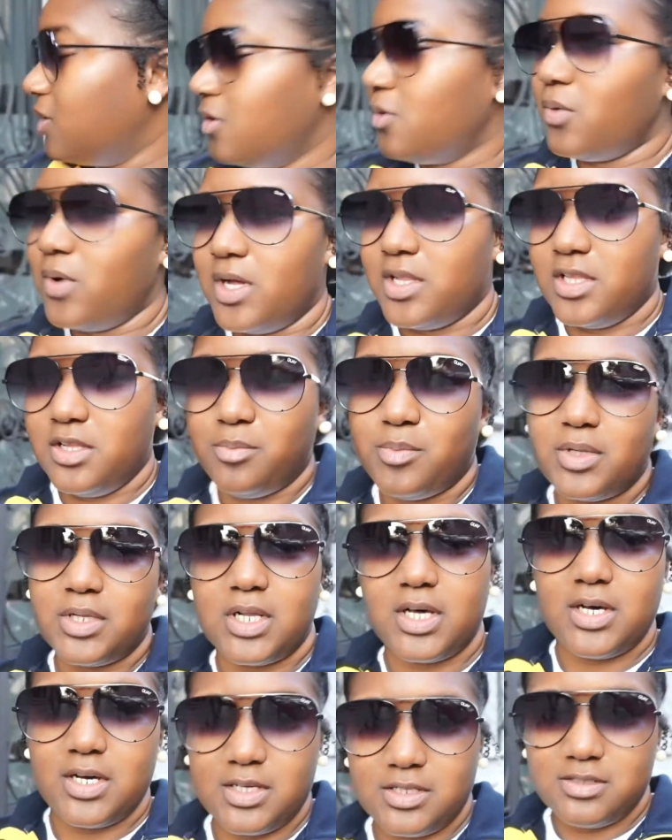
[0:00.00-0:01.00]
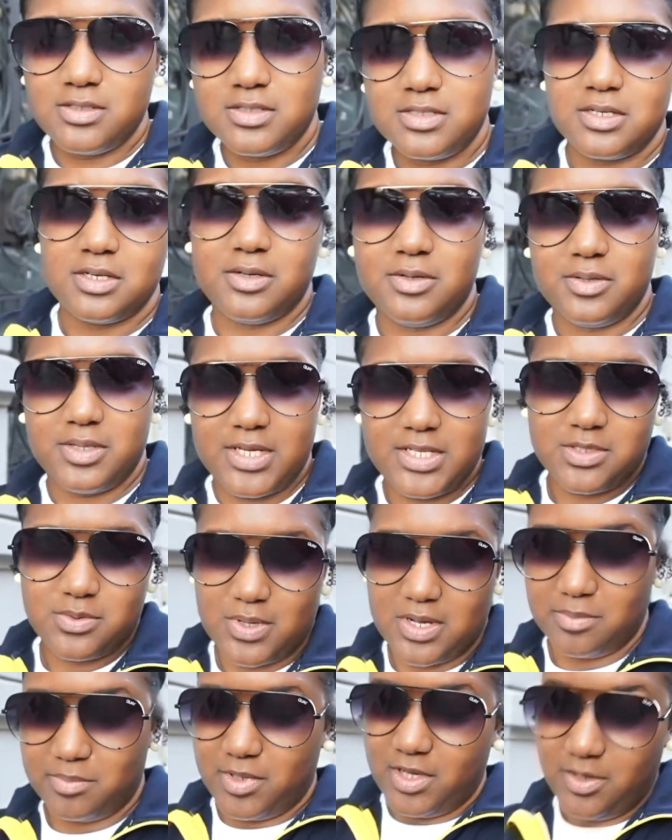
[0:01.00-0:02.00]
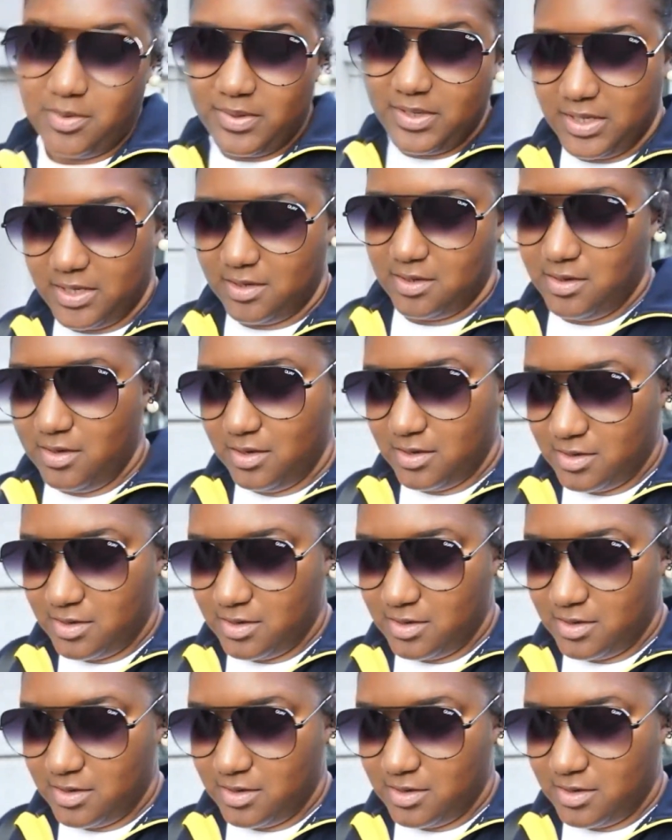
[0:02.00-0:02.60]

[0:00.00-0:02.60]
while in Milan, so that's where I'm going.